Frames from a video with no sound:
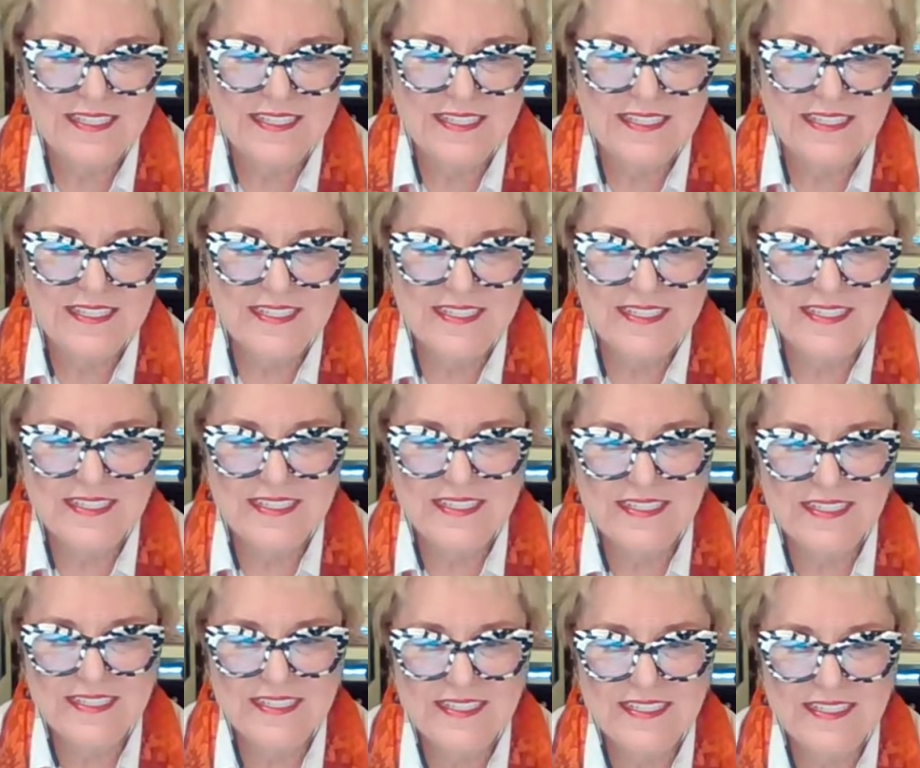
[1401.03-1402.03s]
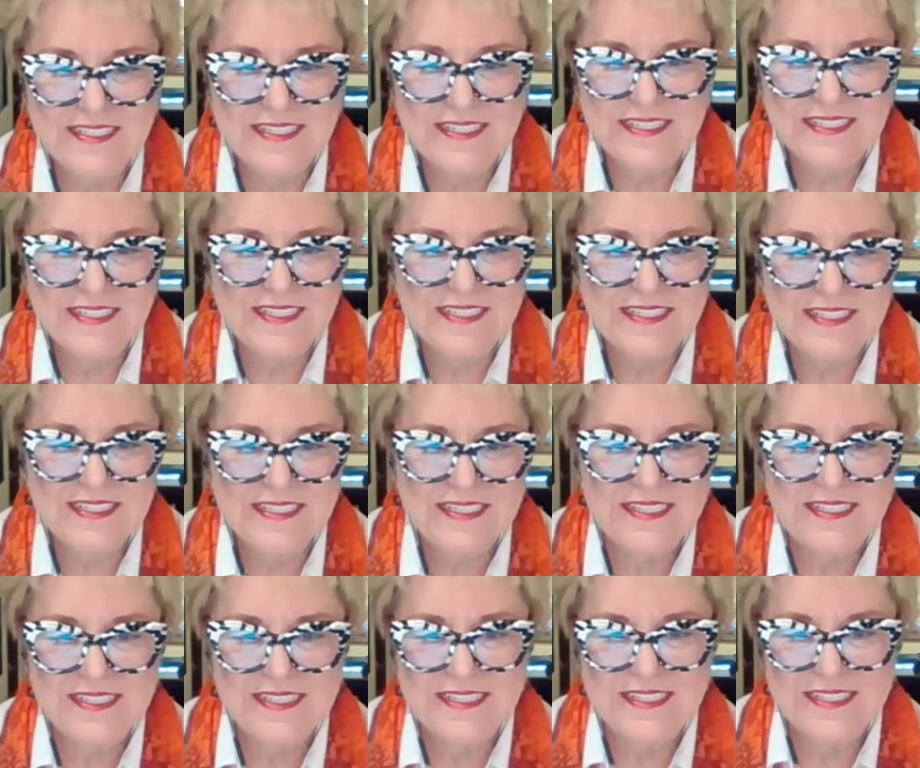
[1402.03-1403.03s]

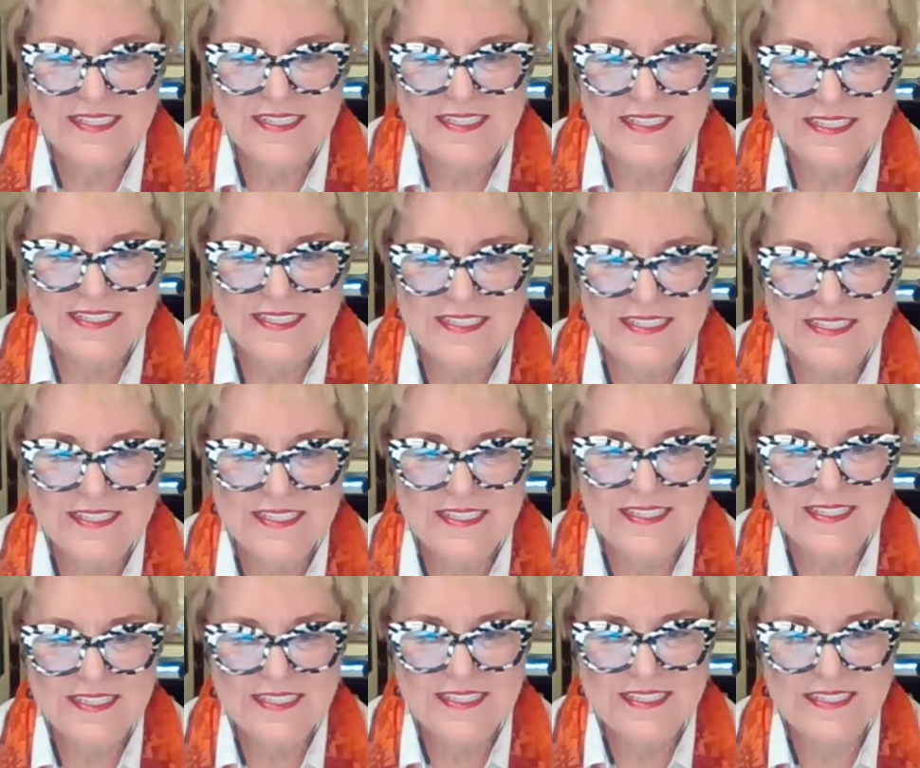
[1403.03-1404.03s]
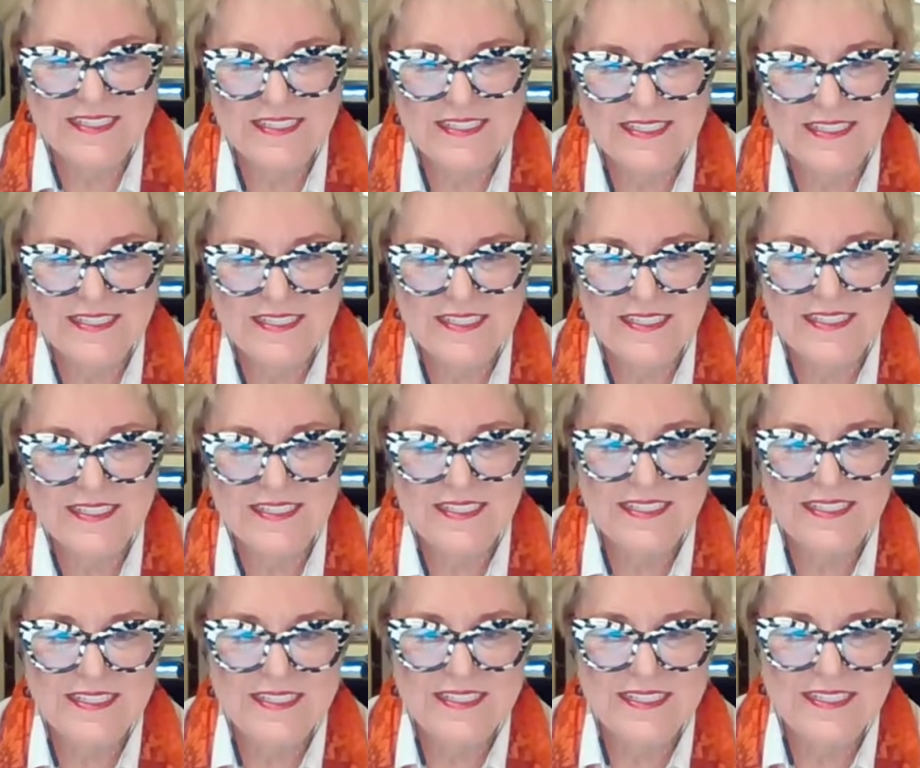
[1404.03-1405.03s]

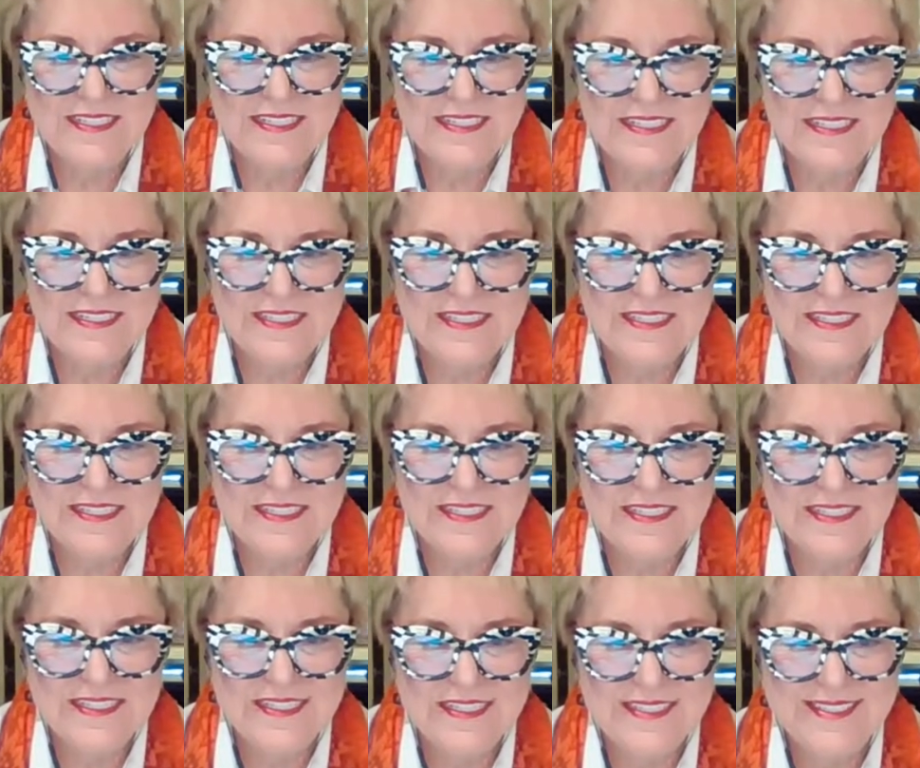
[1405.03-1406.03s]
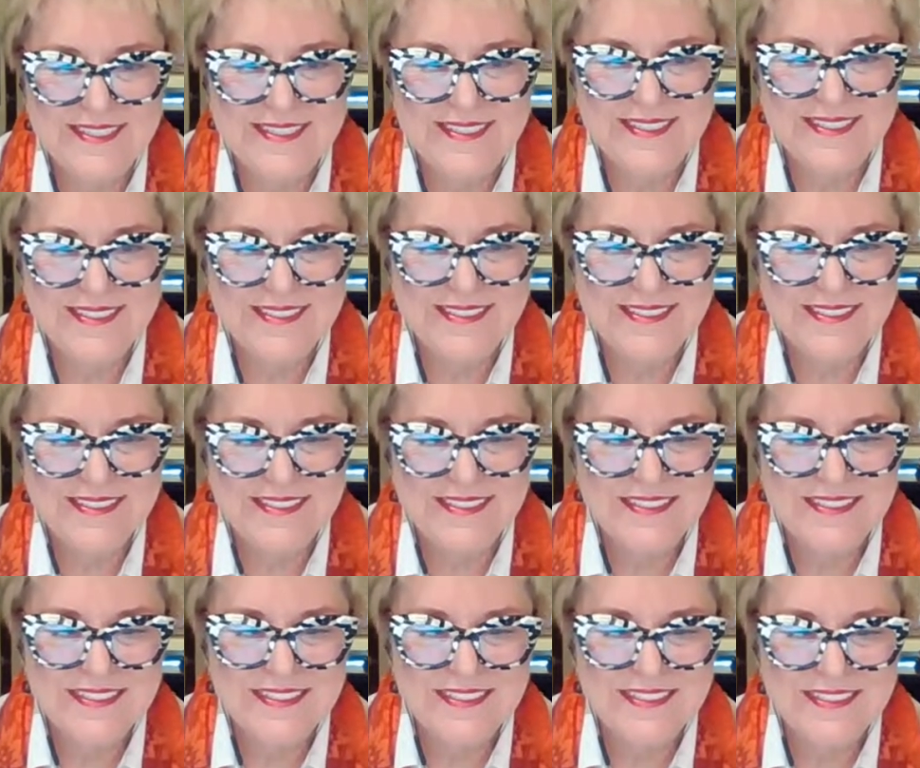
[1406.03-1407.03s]

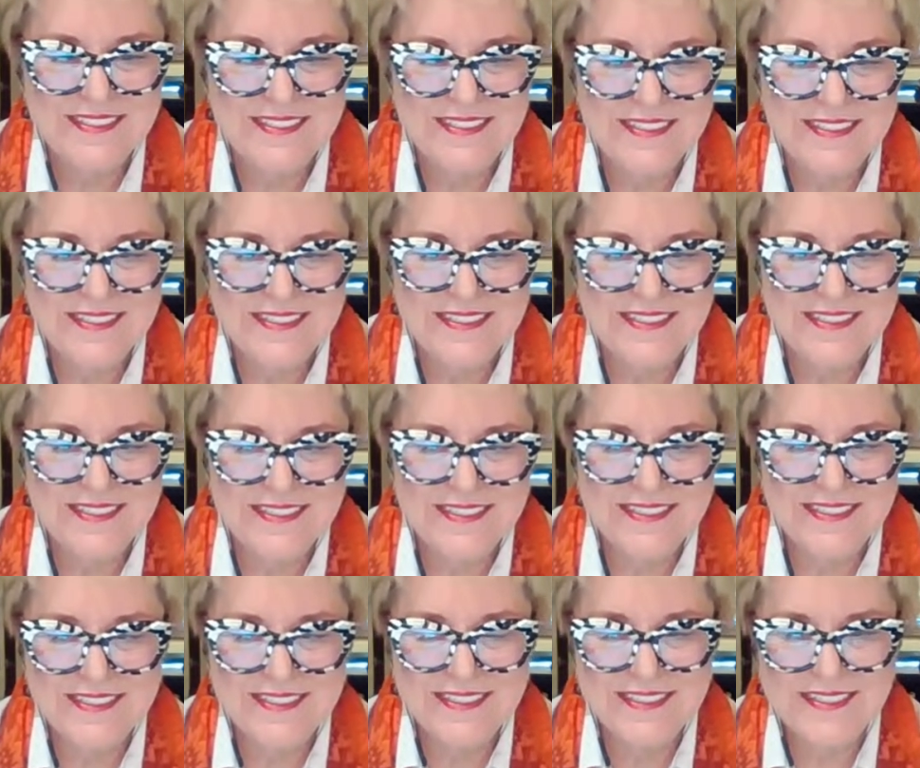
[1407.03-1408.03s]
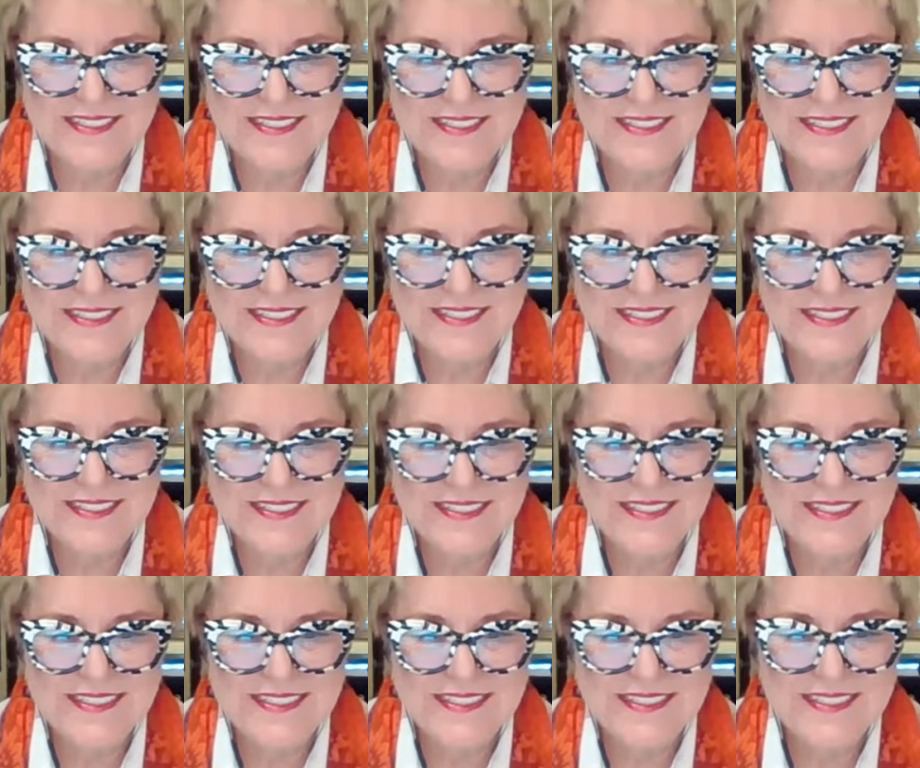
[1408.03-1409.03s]
No words are spoken by the person on screen.